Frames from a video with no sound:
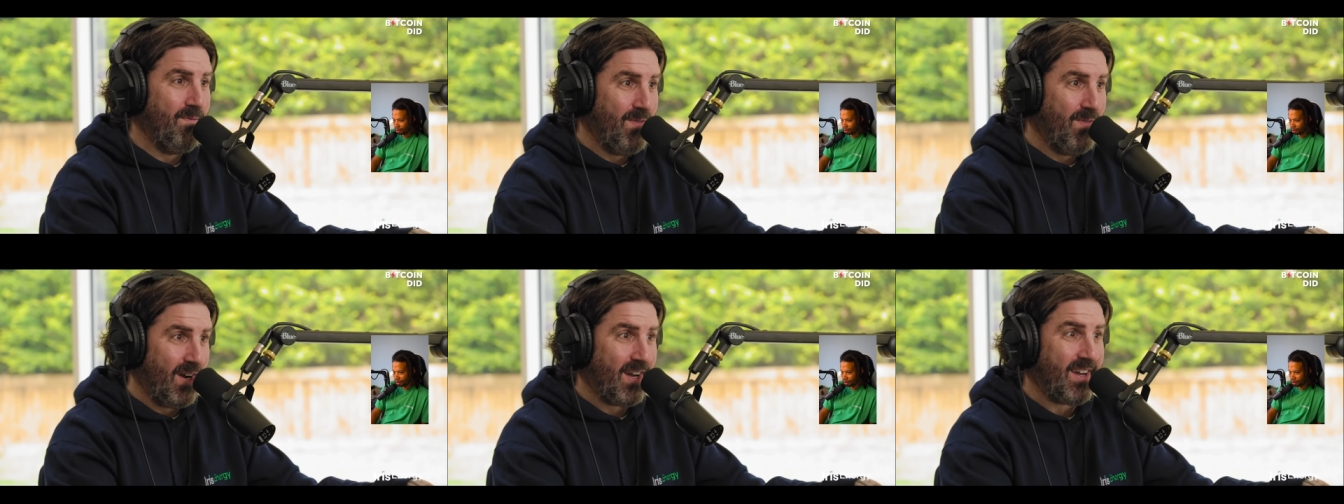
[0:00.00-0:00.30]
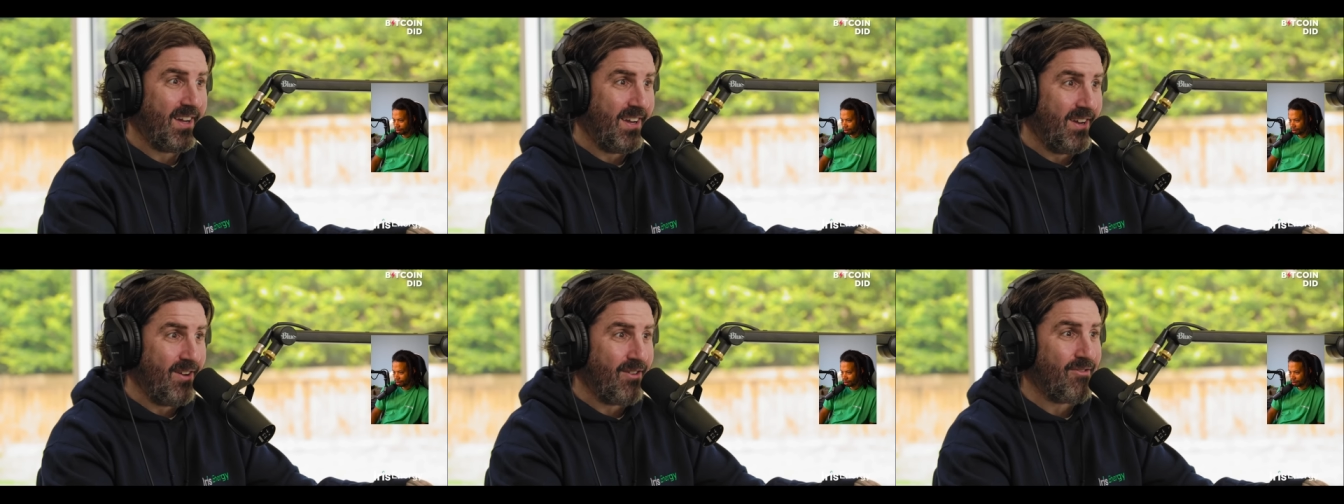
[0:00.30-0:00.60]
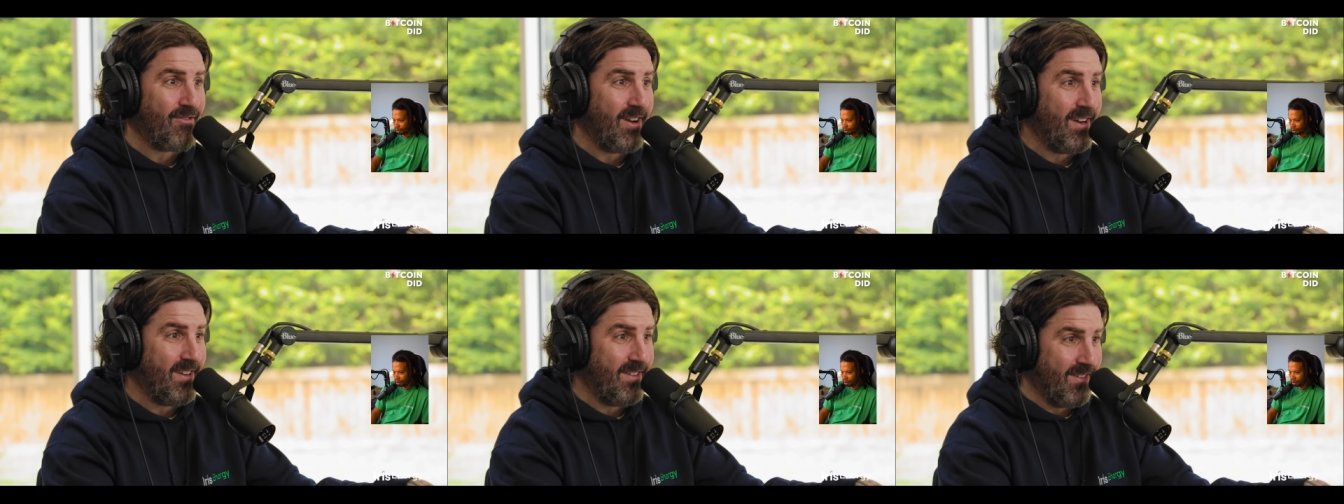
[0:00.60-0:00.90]
fucking
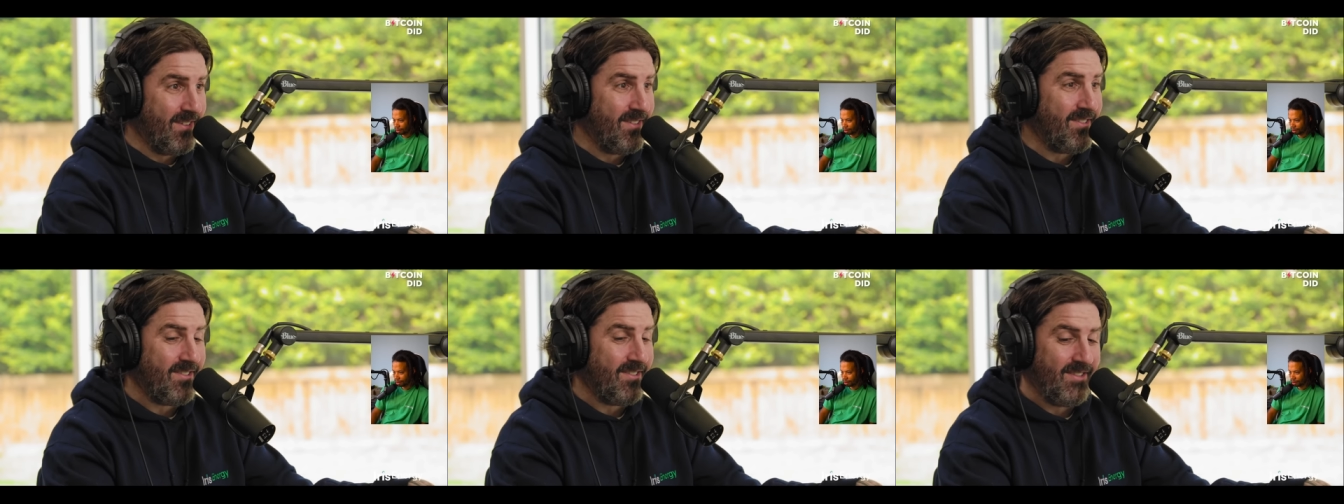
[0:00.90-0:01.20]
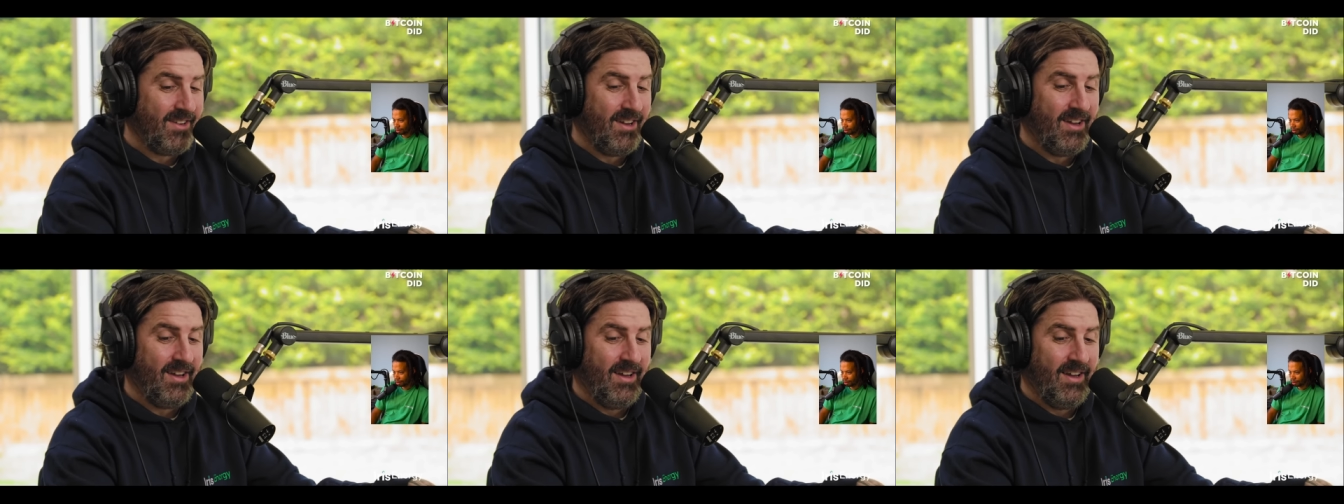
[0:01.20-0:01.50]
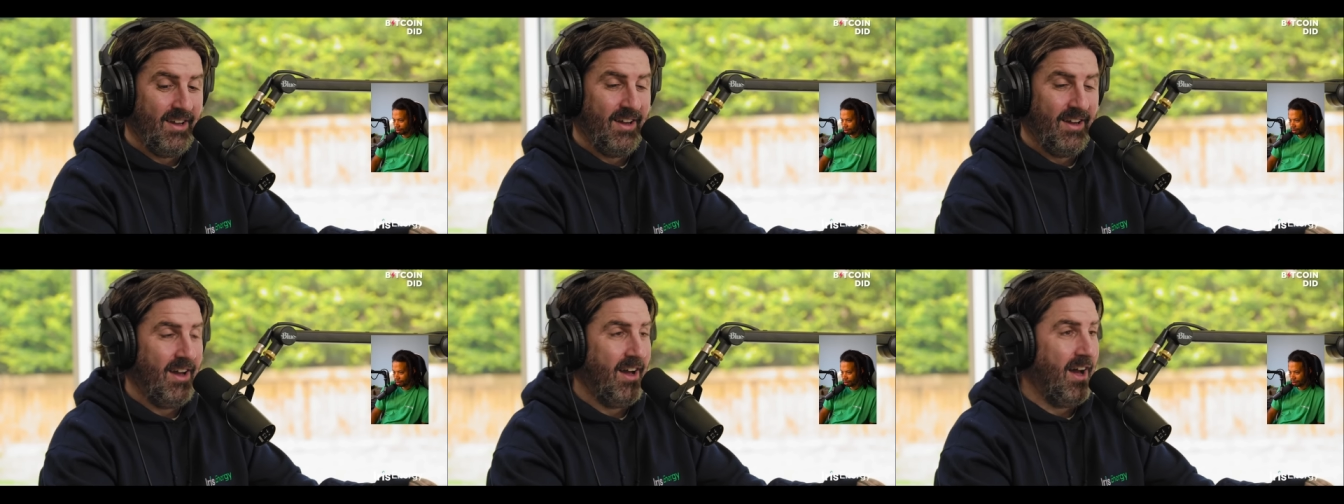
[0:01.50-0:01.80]
horrendous,
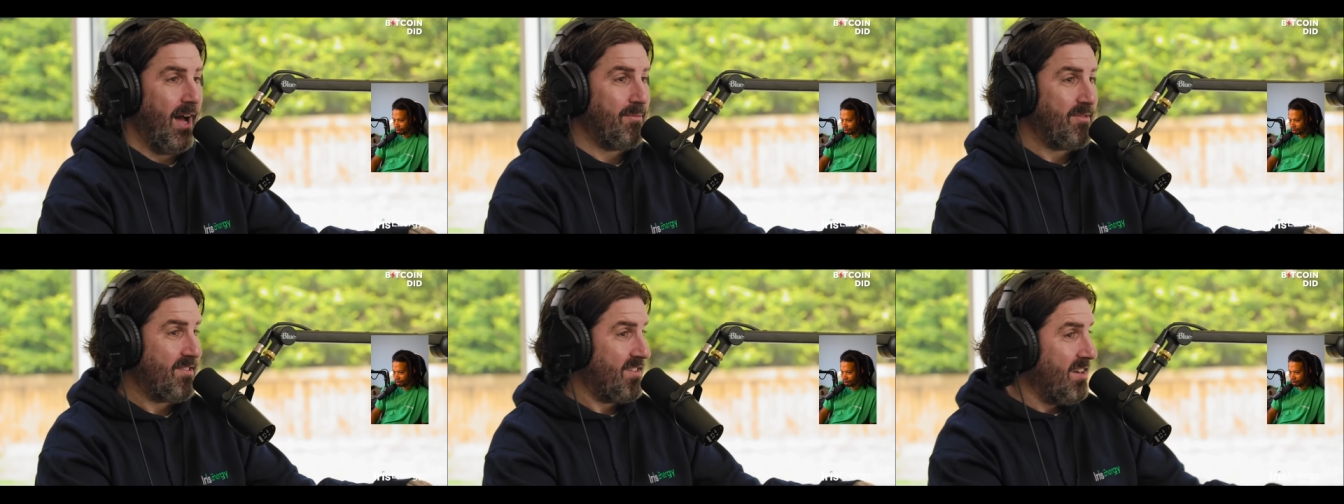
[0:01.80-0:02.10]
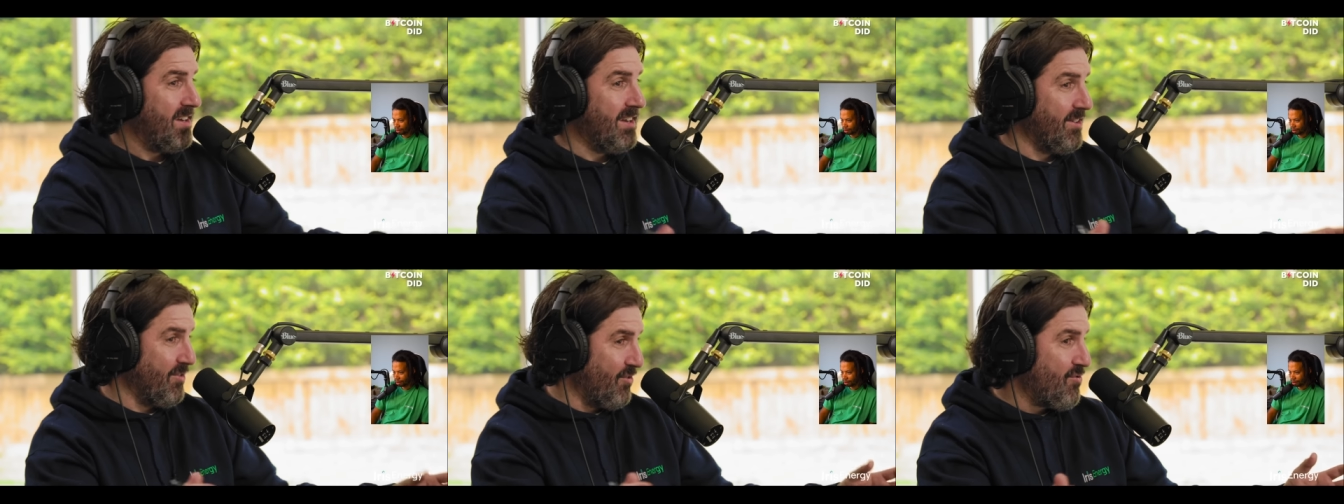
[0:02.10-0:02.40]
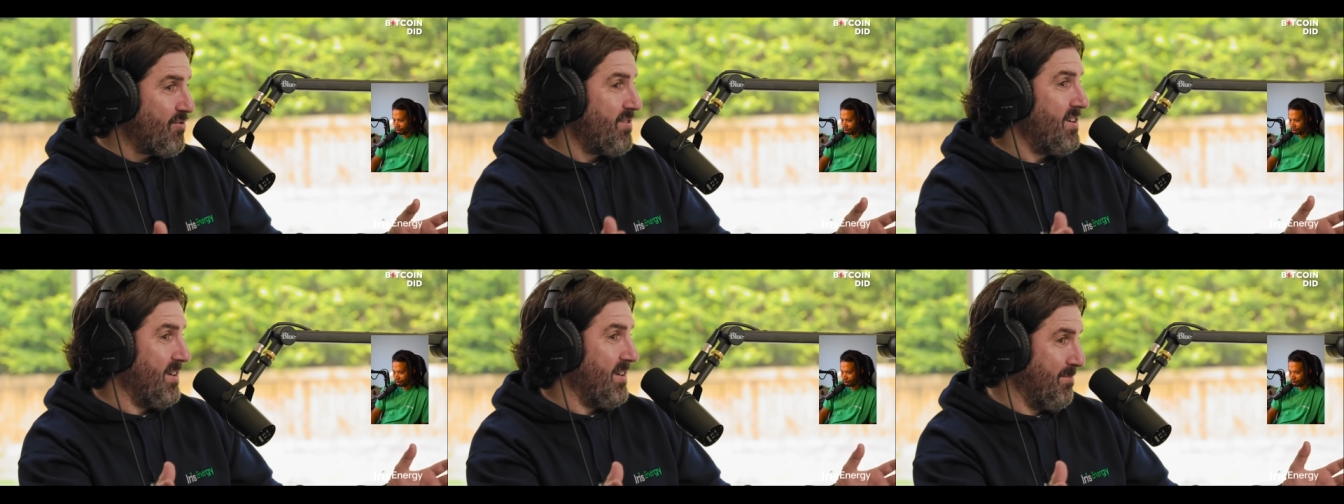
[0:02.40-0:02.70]
I'm still
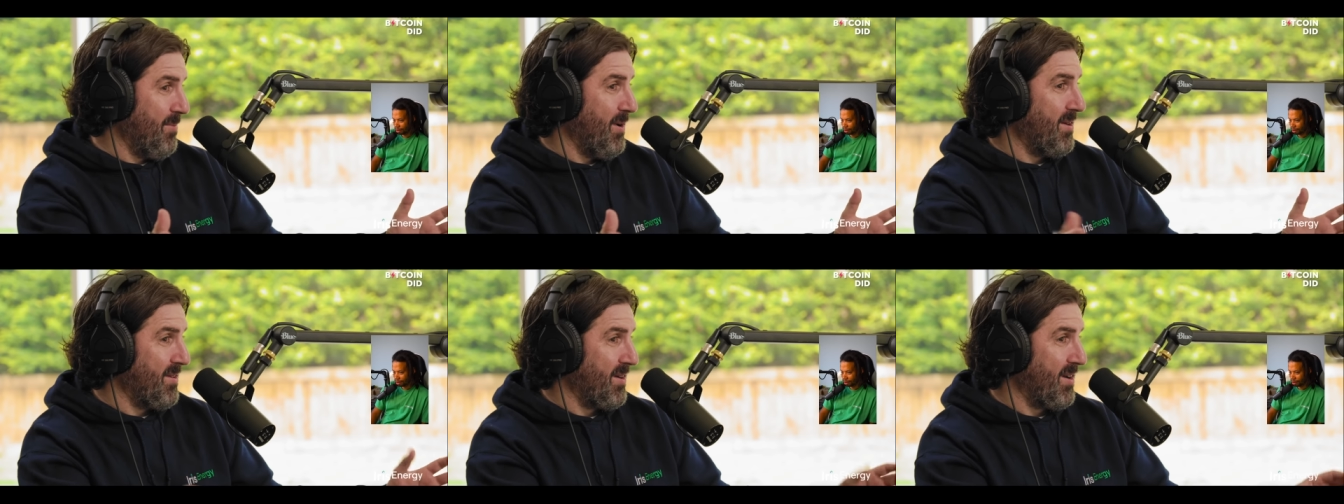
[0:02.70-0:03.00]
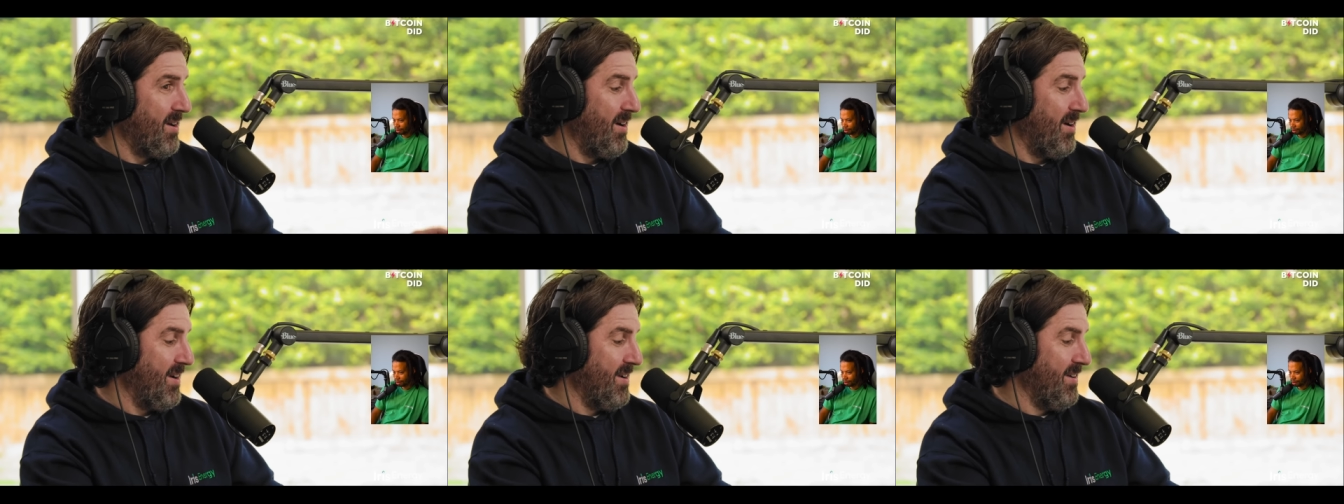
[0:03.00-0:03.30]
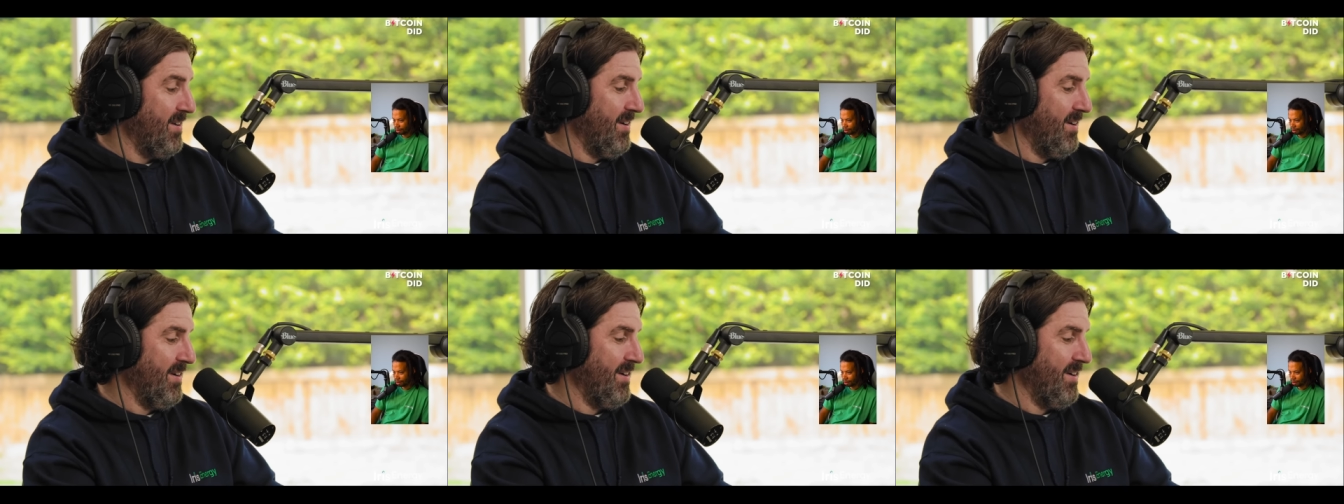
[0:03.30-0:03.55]
intrigued by the guy.